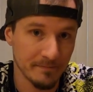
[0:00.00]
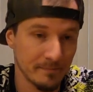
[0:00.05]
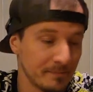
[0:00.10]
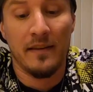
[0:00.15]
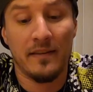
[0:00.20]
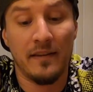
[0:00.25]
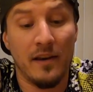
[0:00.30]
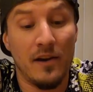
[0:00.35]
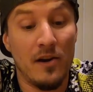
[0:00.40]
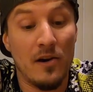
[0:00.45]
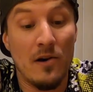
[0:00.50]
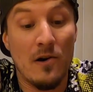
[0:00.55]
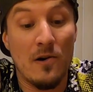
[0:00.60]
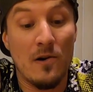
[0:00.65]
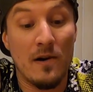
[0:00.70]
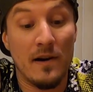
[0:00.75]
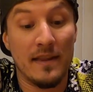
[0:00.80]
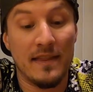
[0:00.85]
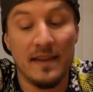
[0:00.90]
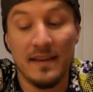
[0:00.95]
So
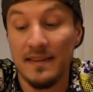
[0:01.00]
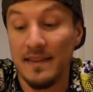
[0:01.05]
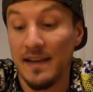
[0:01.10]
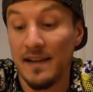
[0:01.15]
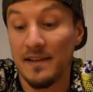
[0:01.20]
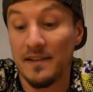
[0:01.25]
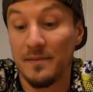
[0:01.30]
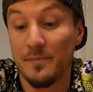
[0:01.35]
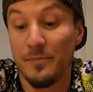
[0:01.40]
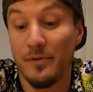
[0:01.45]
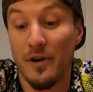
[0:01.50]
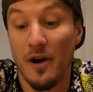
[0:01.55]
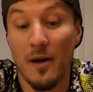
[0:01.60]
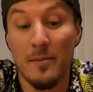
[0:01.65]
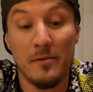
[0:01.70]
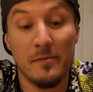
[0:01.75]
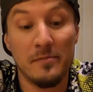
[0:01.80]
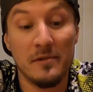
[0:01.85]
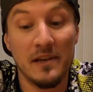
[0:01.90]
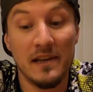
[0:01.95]
I think that's
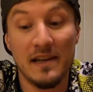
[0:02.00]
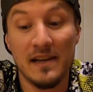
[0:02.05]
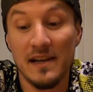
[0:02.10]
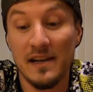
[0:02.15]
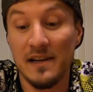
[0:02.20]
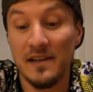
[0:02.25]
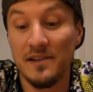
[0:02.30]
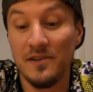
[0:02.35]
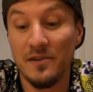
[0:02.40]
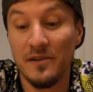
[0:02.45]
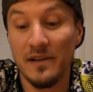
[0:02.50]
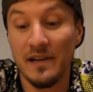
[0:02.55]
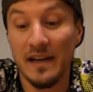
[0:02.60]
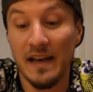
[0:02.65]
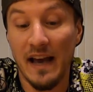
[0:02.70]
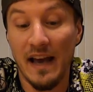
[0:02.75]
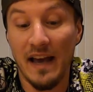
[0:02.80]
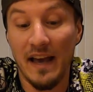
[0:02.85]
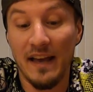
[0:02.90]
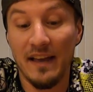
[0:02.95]
probably gonna do it,
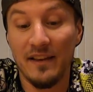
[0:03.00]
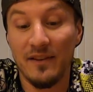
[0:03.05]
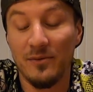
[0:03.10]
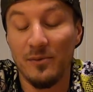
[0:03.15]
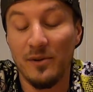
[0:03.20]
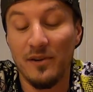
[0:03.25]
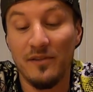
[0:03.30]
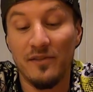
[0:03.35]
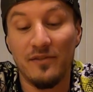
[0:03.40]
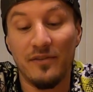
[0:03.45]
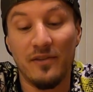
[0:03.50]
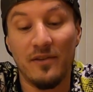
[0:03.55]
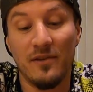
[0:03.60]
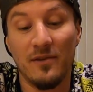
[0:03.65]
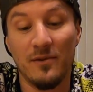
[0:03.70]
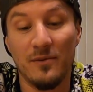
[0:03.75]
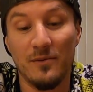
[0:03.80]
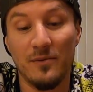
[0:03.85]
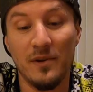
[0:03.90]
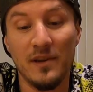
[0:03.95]
guys. We've
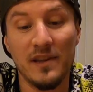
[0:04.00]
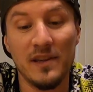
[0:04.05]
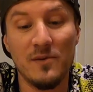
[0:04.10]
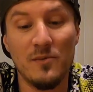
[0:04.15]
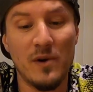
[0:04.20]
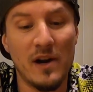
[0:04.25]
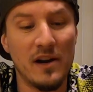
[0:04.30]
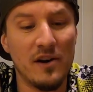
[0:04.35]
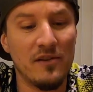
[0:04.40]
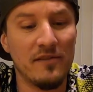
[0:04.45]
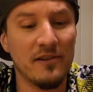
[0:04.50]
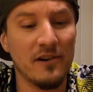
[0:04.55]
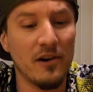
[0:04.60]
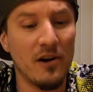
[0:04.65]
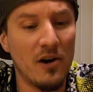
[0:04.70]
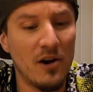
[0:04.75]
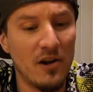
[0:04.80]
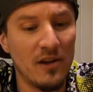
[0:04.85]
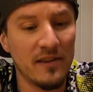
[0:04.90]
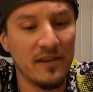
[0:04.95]
really went over
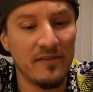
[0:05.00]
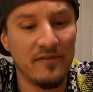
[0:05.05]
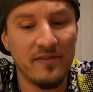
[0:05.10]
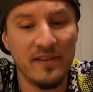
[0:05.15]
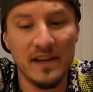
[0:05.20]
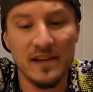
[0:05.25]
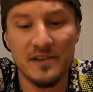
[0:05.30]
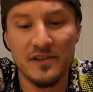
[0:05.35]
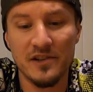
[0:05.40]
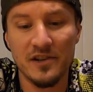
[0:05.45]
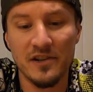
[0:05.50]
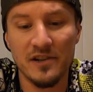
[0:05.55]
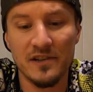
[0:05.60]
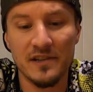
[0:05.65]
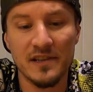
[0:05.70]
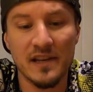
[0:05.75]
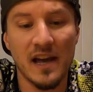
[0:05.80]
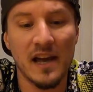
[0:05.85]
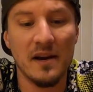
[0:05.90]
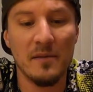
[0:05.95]
all the
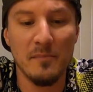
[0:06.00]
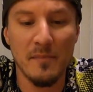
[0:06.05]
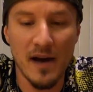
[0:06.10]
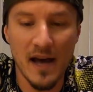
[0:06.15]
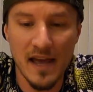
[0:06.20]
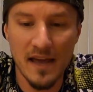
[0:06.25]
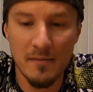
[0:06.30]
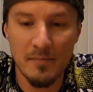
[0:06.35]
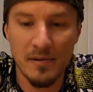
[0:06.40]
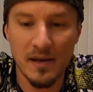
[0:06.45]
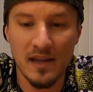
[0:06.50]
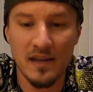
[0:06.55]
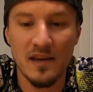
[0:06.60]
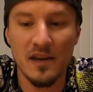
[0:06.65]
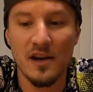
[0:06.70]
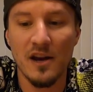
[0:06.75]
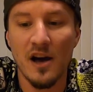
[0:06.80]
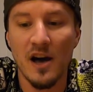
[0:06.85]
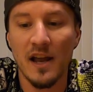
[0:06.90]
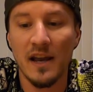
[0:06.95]
features, kind of my
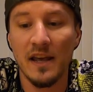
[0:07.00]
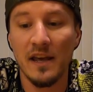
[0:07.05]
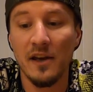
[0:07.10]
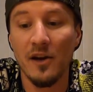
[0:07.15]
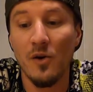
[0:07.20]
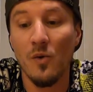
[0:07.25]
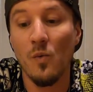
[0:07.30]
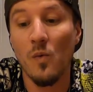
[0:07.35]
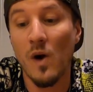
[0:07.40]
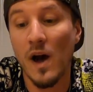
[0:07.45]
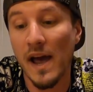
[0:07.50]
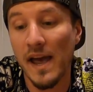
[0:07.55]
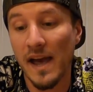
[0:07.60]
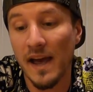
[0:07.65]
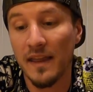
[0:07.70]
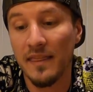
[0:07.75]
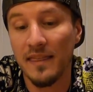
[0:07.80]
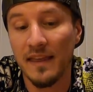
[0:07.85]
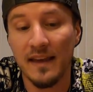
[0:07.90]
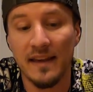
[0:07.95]
opinion on it, why
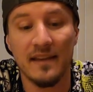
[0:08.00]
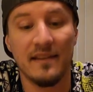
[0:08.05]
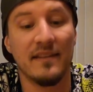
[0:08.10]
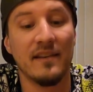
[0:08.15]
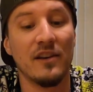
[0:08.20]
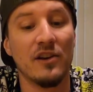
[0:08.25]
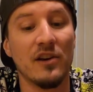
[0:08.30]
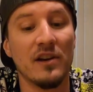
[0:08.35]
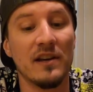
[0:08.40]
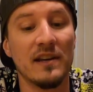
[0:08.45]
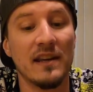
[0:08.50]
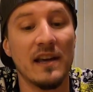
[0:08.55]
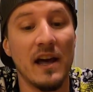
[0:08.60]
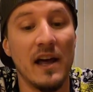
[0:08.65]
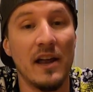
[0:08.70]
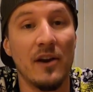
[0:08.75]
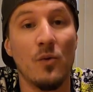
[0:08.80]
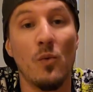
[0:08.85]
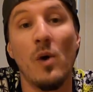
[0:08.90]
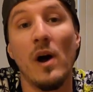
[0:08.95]
I think it's a good
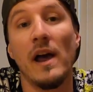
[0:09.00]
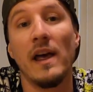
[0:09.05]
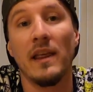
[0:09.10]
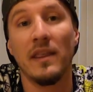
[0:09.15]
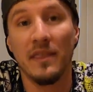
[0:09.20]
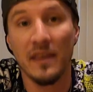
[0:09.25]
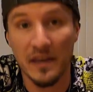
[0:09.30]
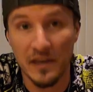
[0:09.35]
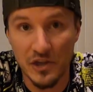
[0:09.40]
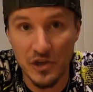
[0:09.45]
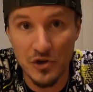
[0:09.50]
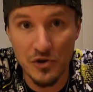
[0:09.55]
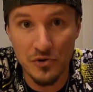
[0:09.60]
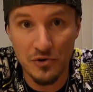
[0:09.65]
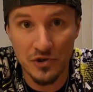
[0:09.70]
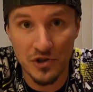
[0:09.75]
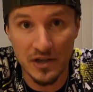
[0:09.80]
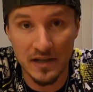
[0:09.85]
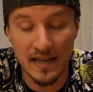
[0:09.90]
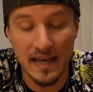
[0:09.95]
gun, why I think you
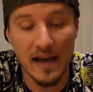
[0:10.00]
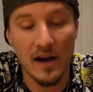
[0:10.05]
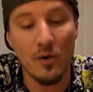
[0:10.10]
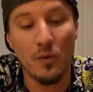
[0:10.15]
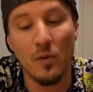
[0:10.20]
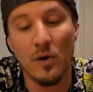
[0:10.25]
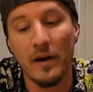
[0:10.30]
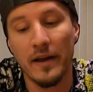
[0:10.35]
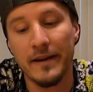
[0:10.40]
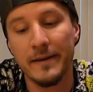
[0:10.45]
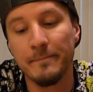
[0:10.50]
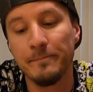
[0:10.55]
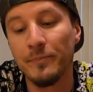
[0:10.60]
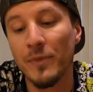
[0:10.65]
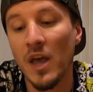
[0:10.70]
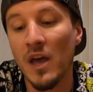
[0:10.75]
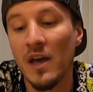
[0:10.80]
should get one.